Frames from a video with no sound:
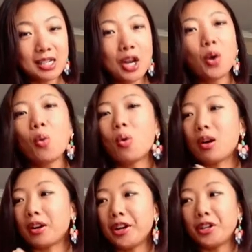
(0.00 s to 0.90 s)

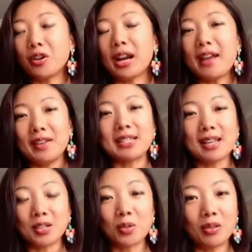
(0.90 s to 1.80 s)
or you're having
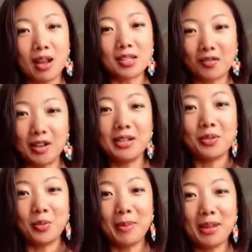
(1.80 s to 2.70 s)
sex with lots of random
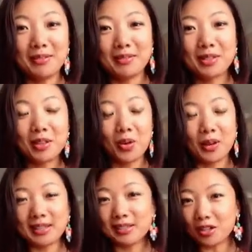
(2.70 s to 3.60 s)
women. So
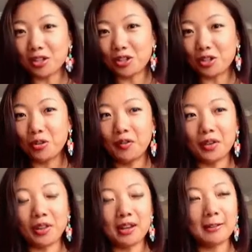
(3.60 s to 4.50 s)
it's
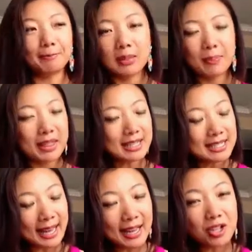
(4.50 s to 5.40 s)
twofold there. But the
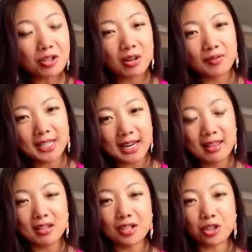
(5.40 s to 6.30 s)
danger of taking
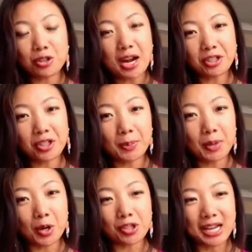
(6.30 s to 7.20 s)
the distraction
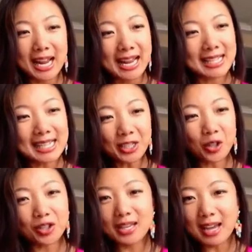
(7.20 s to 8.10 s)
approach is that
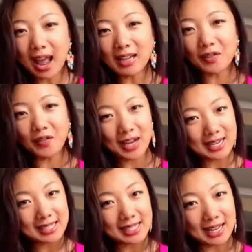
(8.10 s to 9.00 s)
you're not
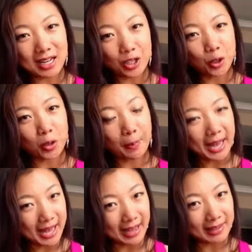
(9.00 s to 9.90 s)
facing your
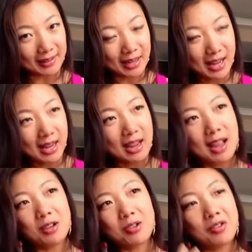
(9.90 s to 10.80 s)
pain. I
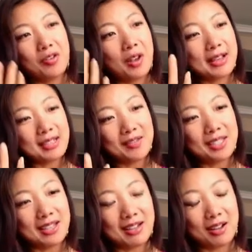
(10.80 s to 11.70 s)
don't know if you guys have
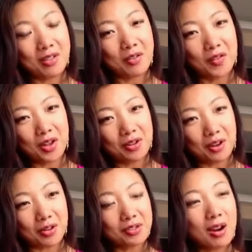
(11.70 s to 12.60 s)
seen The Fault in
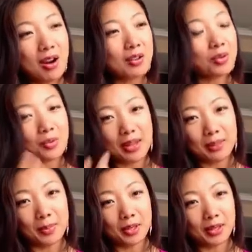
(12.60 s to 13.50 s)
Our Stars or read the
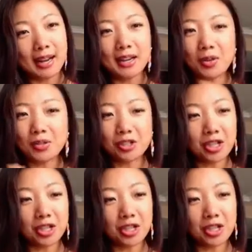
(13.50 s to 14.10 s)
book. I know it's a chick